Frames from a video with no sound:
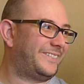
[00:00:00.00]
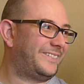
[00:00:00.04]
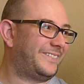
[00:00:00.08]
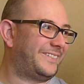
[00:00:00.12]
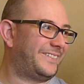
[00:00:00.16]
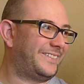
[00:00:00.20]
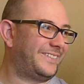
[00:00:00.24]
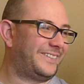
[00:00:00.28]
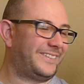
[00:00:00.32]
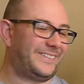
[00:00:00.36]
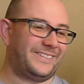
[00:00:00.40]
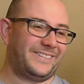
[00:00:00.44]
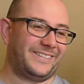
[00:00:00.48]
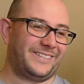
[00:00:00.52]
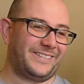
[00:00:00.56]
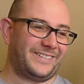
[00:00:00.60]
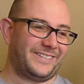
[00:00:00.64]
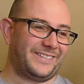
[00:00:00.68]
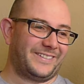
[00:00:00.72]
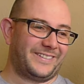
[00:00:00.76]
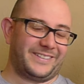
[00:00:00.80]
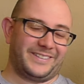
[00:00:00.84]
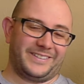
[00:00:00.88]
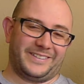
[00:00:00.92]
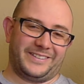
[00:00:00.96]

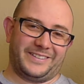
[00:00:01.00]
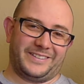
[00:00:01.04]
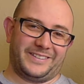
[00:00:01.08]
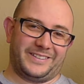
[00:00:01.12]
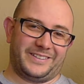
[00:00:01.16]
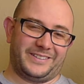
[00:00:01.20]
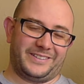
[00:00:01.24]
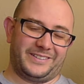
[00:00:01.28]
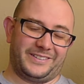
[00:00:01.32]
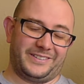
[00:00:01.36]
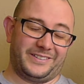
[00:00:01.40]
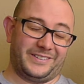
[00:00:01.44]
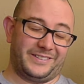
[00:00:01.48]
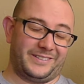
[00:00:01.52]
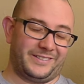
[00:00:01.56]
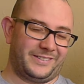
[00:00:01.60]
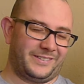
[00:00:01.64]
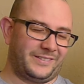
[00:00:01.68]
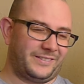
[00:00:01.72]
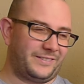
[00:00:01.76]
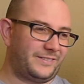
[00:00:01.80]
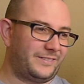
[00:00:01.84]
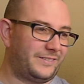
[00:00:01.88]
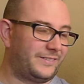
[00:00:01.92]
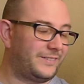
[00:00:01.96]

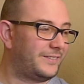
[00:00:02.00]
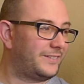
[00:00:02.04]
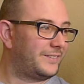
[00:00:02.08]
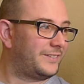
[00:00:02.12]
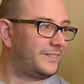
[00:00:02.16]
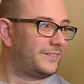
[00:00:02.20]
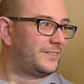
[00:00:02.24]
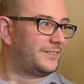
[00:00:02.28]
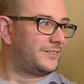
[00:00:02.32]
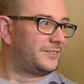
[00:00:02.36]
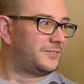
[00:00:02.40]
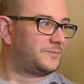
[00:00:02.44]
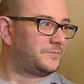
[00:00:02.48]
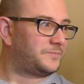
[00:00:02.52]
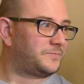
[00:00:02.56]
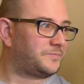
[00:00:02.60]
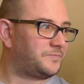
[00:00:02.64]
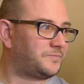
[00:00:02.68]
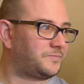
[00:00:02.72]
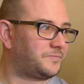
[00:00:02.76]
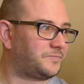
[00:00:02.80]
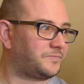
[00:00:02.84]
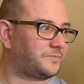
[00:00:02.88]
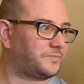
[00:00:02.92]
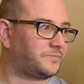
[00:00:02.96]

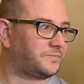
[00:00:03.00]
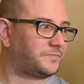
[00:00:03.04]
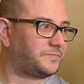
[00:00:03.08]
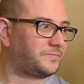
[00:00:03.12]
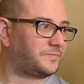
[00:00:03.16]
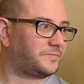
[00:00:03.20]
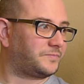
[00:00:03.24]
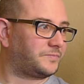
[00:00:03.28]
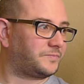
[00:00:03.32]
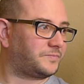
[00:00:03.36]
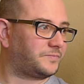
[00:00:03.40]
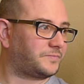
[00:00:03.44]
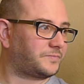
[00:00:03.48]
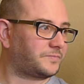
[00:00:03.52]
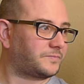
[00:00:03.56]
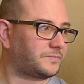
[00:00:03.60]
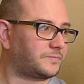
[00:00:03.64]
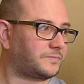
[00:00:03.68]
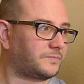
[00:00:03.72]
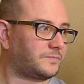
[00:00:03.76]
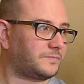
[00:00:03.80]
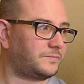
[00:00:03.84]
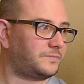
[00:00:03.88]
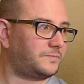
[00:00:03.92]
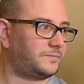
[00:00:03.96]

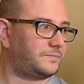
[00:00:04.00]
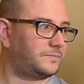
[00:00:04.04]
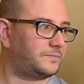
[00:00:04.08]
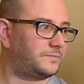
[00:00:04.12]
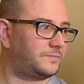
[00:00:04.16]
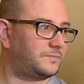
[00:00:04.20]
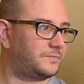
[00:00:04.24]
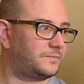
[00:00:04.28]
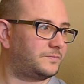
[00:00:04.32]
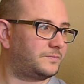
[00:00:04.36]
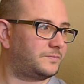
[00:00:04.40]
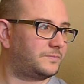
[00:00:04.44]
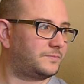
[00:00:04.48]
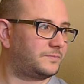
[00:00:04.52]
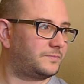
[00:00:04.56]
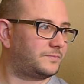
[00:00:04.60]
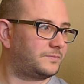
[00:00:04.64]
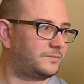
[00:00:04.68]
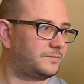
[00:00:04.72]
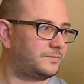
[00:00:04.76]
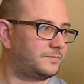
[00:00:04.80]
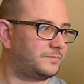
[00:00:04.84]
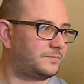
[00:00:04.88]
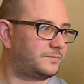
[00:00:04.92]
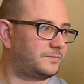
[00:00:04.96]

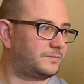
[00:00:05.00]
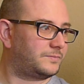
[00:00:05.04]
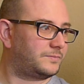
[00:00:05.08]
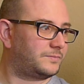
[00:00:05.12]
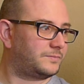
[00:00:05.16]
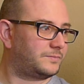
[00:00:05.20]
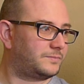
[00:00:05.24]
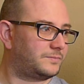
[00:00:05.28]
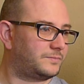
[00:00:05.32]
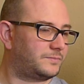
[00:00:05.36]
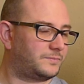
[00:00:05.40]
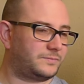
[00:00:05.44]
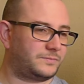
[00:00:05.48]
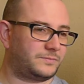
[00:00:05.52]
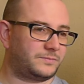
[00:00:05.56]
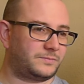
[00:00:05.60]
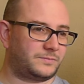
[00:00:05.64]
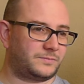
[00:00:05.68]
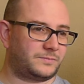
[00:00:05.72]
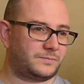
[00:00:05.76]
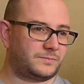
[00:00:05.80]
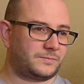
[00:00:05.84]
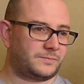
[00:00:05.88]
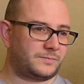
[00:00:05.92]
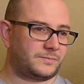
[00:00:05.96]

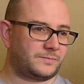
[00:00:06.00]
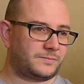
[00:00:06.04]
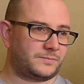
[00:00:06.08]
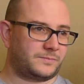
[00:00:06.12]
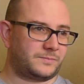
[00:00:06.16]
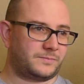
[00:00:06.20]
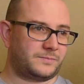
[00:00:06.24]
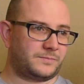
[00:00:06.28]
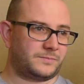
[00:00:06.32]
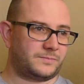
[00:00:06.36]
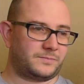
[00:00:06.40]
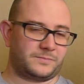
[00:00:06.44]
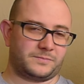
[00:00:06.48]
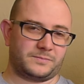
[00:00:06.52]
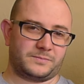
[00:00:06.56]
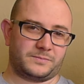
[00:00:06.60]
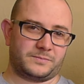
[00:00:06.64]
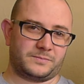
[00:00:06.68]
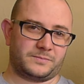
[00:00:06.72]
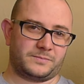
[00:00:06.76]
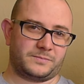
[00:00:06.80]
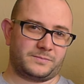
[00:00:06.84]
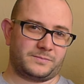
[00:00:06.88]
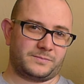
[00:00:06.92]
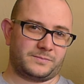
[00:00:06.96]

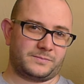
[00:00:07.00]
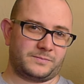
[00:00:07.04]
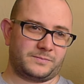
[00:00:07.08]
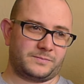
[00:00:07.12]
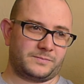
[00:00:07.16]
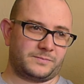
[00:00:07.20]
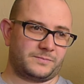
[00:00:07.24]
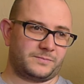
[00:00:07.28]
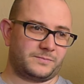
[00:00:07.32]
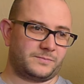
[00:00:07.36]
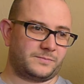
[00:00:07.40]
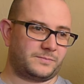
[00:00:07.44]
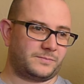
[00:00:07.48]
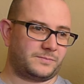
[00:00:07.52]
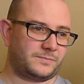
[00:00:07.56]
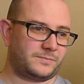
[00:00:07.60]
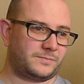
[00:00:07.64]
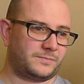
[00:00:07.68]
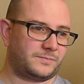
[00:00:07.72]
No words are spoken by the person on screen.